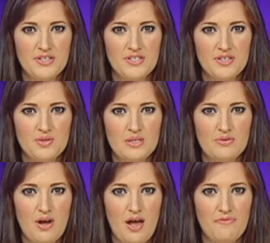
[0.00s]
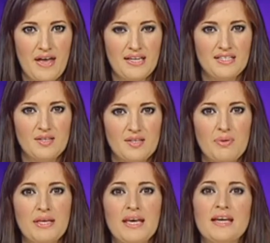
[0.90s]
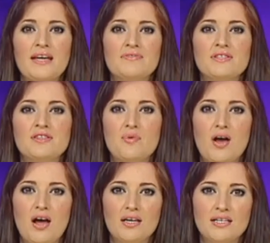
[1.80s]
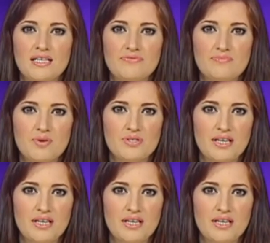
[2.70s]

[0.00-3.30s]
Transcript: the schools are off, and it's the beginning of the summer holidays for most.